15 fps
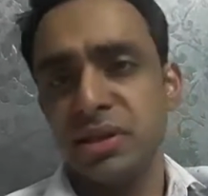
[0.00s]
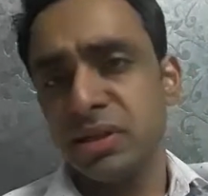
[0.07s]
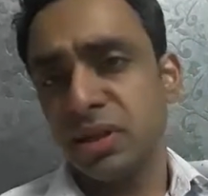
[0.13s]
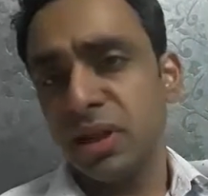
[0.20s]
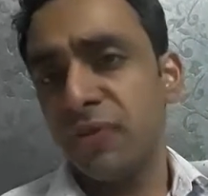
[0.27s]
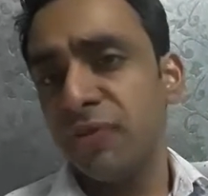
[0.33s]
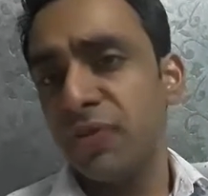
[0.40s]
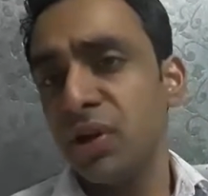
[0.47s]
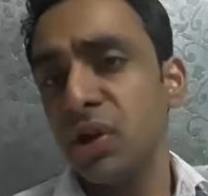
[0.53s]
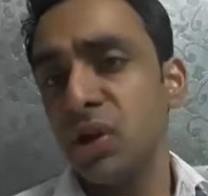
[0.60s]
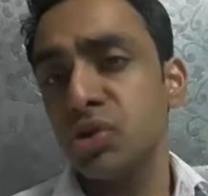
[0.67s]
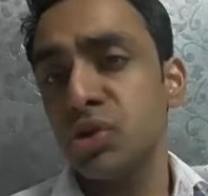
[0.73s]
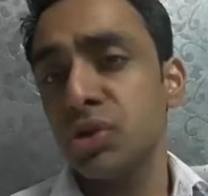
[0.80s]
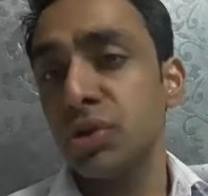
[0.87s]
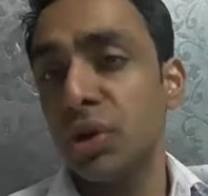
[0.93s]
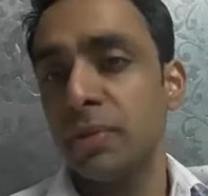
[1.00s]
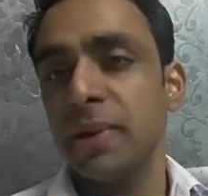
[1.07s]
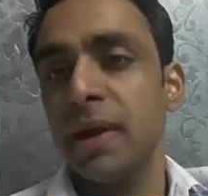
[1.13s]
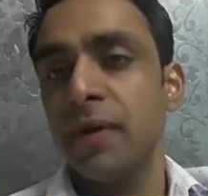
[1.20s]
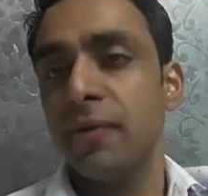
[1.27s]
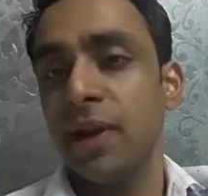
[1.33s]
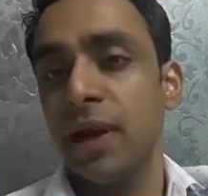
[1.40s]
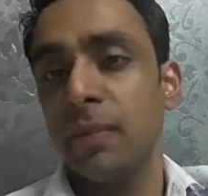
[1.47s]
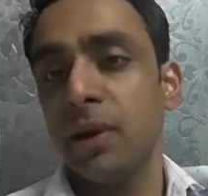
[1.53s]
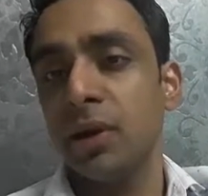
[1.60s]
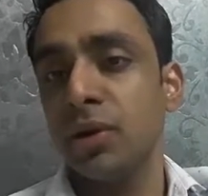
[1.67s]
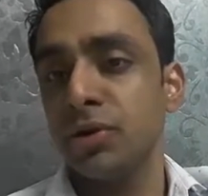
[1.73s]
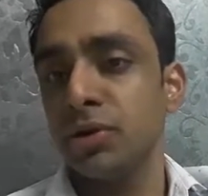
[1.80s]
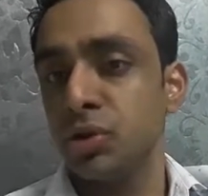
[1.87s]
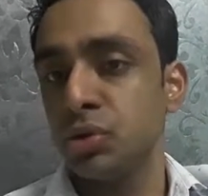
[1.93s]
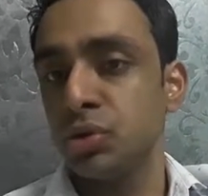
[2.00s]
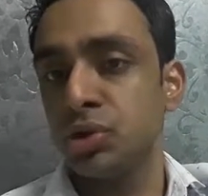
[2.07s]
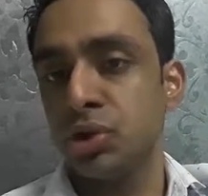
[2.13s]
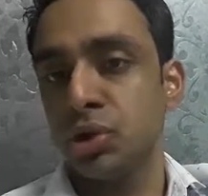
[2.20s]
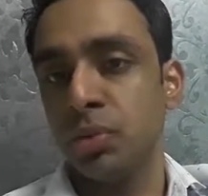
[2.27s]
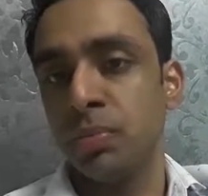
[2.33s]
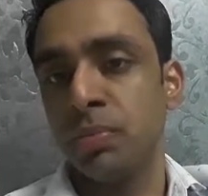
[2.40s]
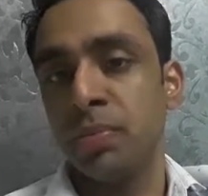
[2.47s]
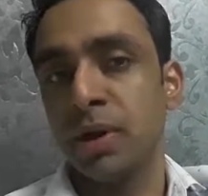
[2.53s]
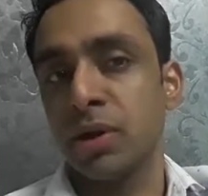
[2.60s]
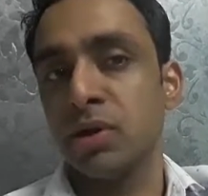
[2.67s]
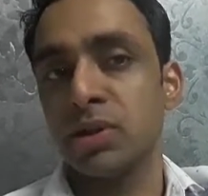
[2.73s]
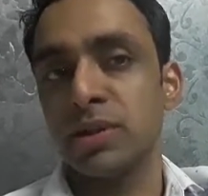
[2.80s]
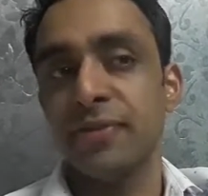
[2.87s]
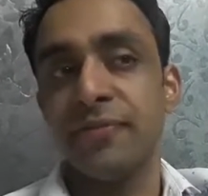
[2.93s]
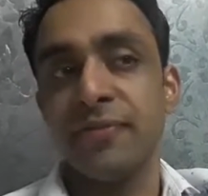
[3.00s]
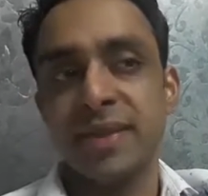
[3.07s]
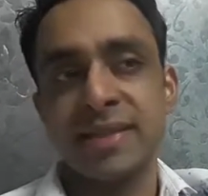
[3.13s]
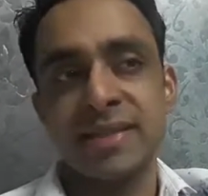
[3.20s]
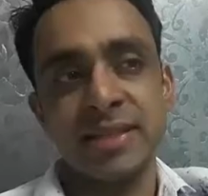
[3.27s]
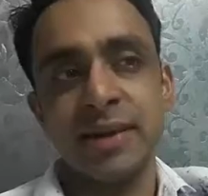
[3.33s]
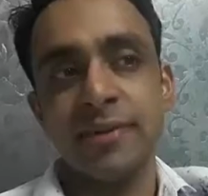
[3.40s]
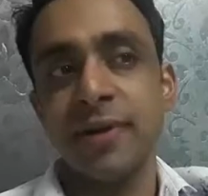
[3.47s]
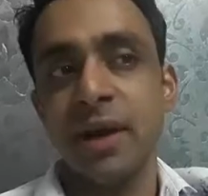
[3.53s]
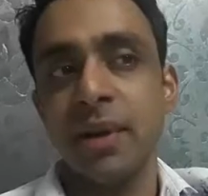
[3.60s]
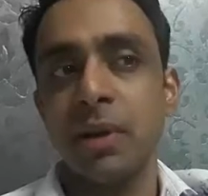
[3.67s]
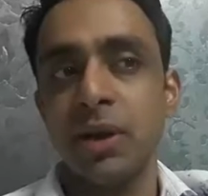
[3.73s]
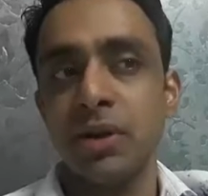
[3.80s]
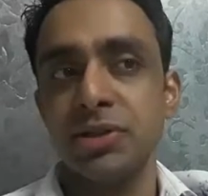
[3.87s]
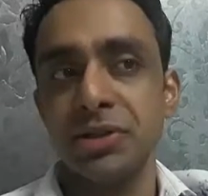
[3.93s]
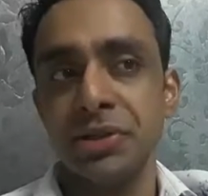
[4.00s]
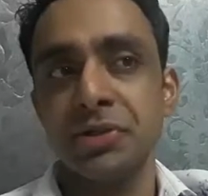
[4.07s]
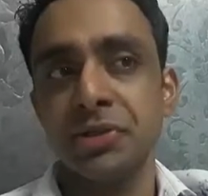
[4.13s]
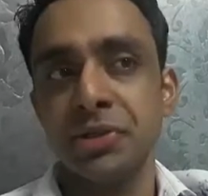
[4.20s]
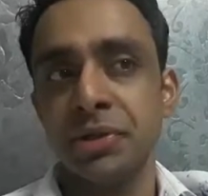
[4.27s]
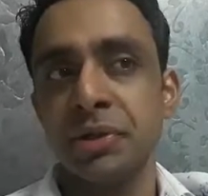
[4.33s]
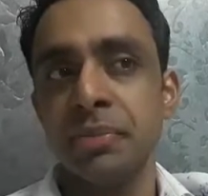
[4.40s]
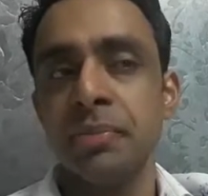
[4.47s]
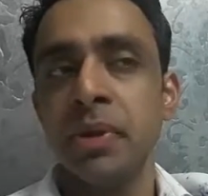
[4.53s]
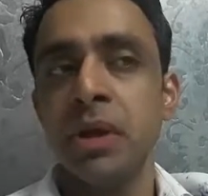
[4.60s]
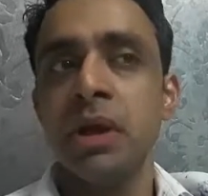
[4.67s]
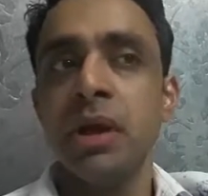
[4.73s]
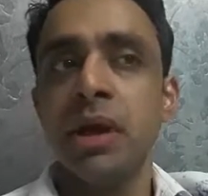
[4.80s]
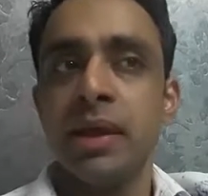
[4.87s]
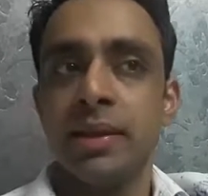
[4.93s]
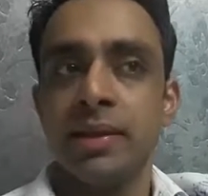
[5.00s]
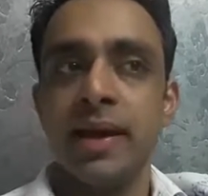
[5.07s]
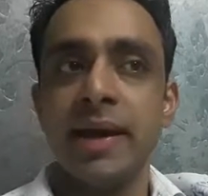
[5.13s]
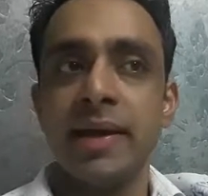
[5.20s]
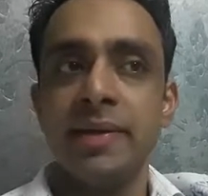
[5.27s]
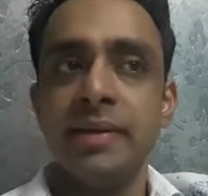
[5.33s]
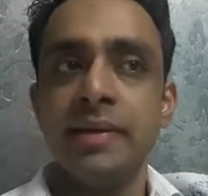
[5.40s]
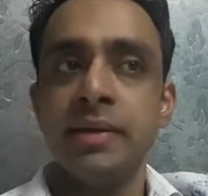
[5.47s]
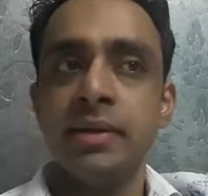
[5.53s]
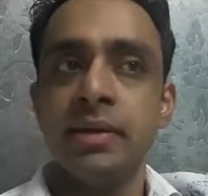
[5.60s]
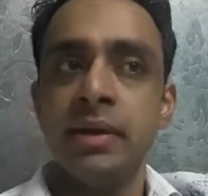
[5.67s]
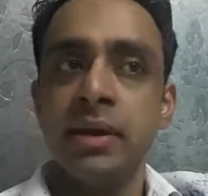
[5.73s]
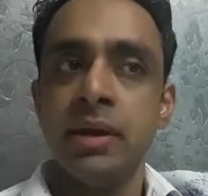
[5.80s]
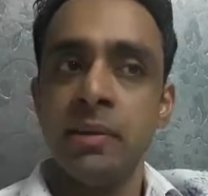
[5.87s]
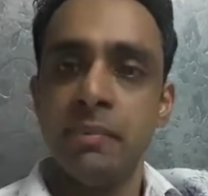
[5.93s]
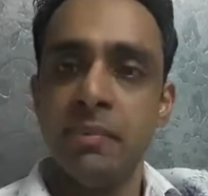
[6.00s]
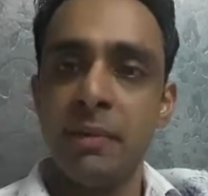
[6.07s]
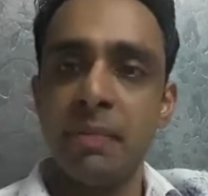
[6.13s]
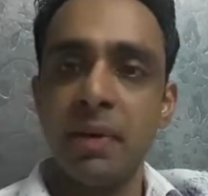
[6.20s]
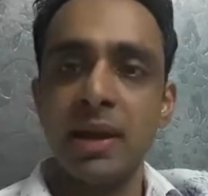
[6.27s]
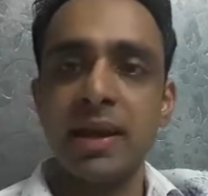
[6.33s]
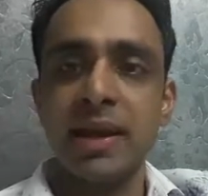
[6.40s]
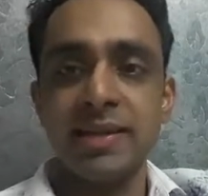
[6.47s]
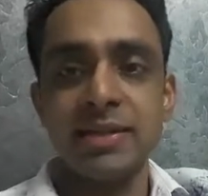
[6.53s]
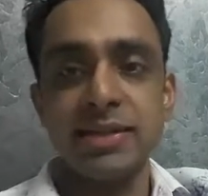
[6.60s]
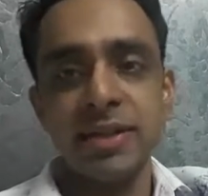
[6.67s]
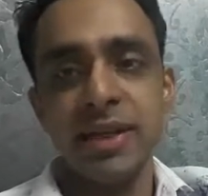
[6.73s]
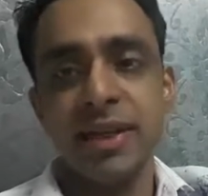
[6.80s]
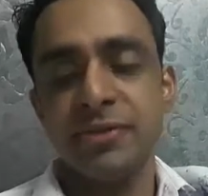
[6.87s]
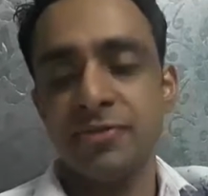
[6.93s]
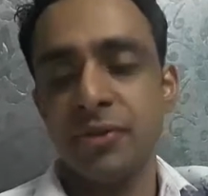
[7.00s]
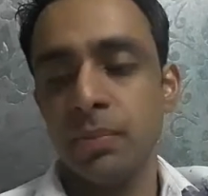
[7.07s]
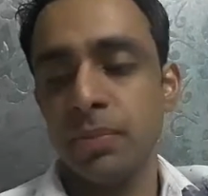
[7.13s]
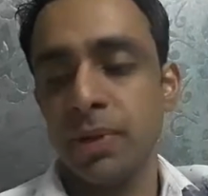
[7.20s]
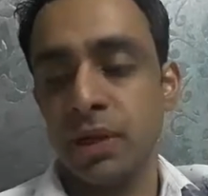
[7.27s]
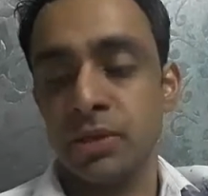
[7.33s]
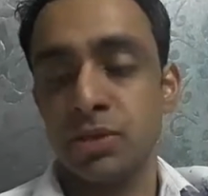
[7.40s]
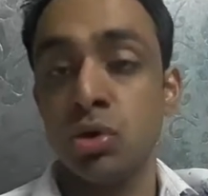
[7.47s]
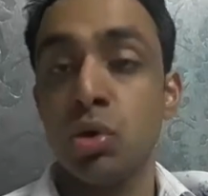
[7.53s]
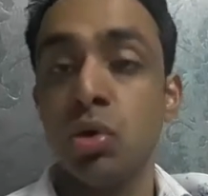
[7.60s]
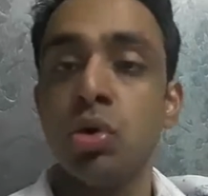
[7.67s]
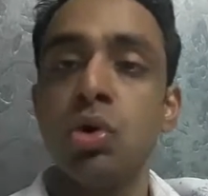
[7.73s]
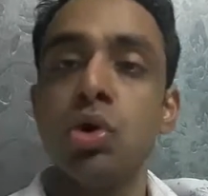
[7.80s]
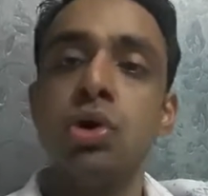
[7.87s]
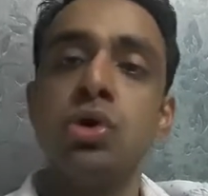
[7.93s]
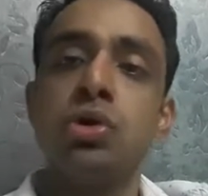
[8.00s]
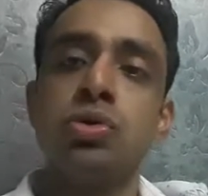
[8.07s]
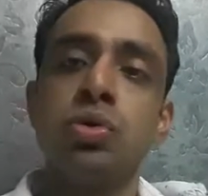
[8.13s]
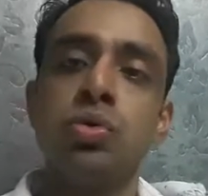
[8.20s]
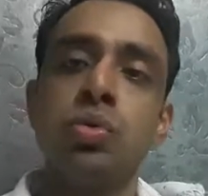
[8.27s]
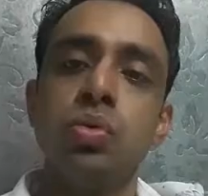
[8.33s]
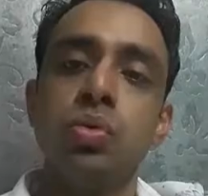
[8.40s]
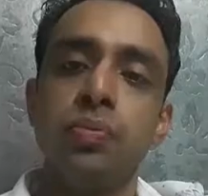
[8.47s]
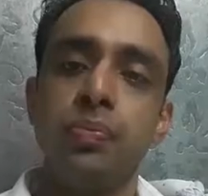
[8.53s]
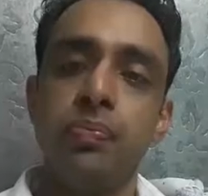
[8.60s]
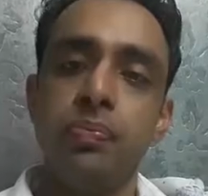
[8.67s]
the video should not be available on YouTube, because if it's available on YouTube, then people can see it from there. So to